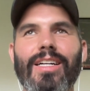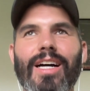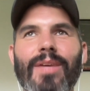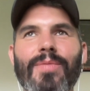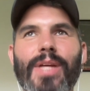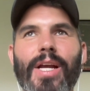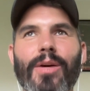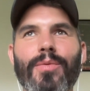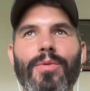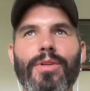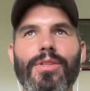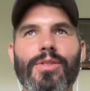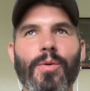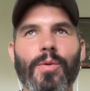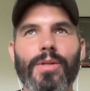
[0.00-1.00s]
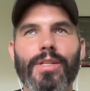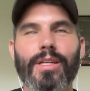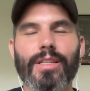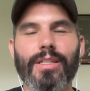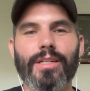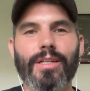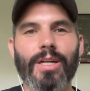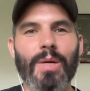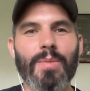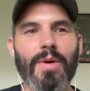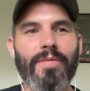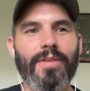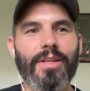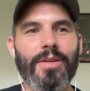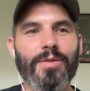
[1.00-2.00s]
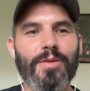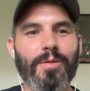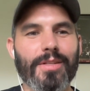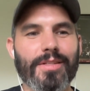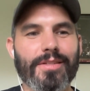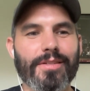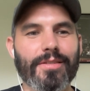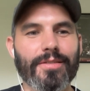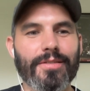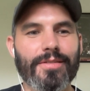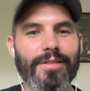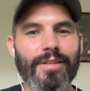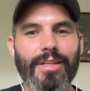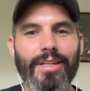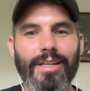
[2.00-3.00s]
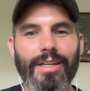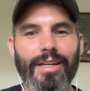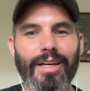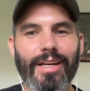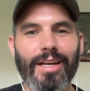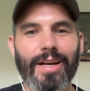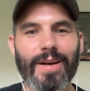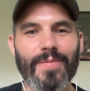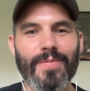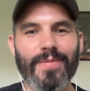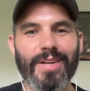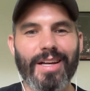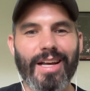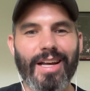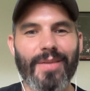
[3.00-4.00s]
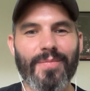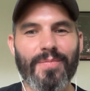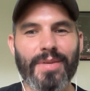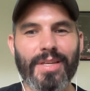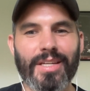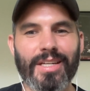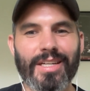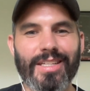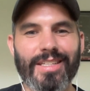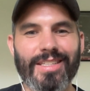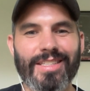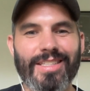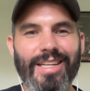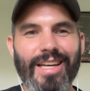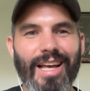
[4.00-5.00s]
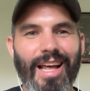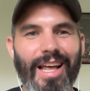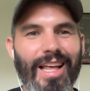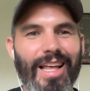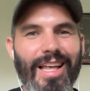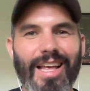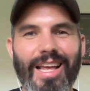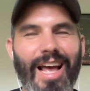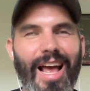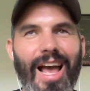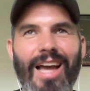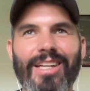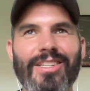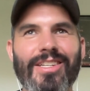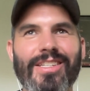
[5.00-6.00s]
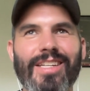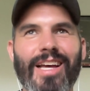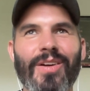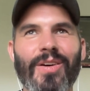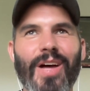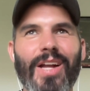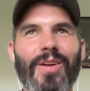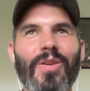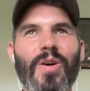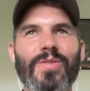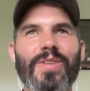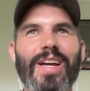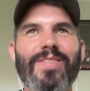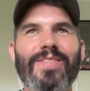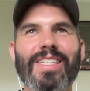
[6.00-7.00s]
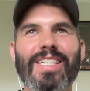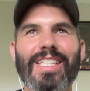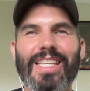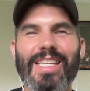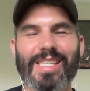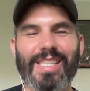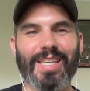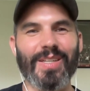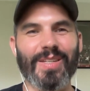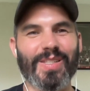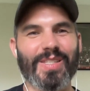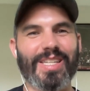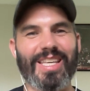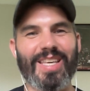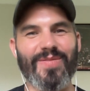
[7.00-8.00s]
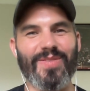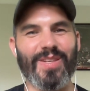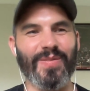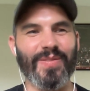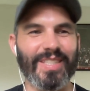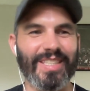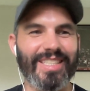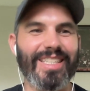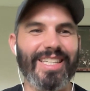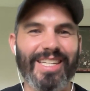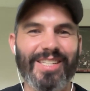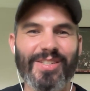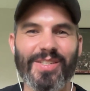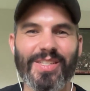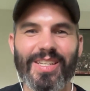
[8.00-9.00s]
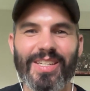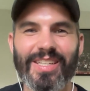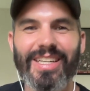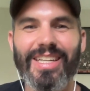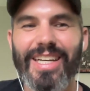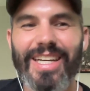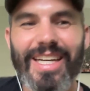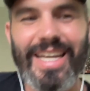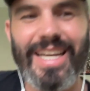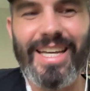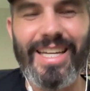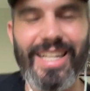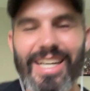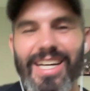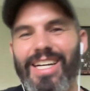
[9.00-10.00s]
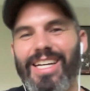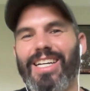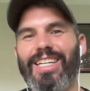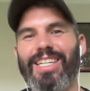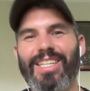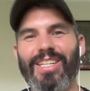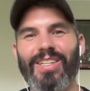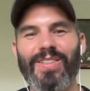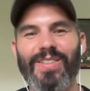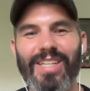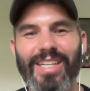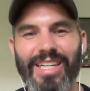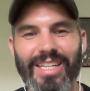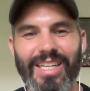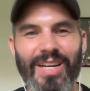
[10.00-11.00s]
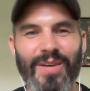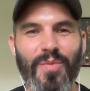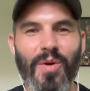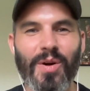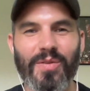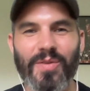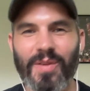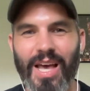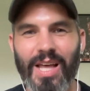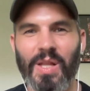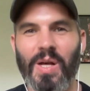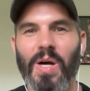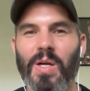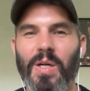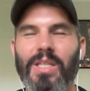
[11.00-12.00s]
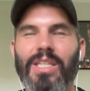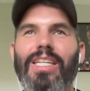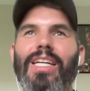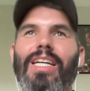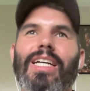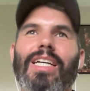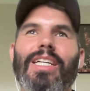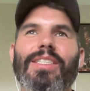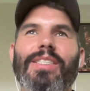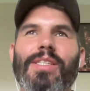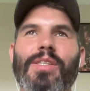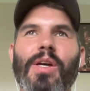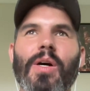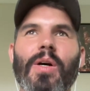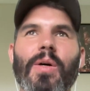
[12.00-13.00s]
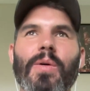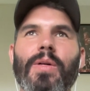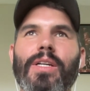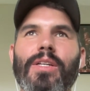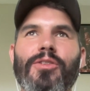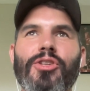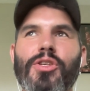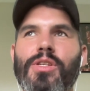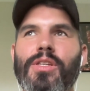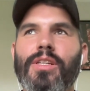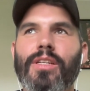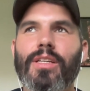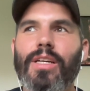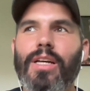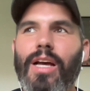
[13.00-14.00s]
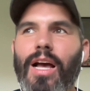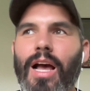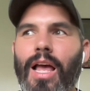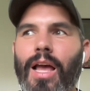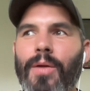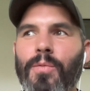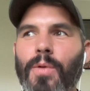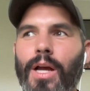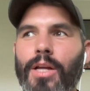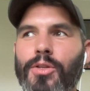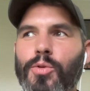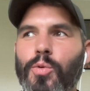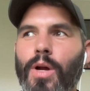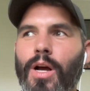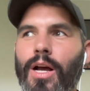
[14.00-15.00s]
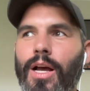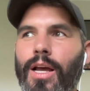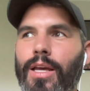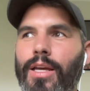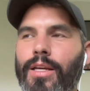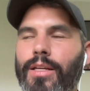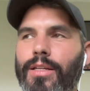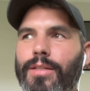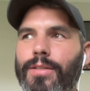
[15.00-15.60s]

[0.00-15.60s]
terrible at storytelling. All my videos are listicles, because I don't know if I have the skills to keep someone interested in a point for that long. So just I try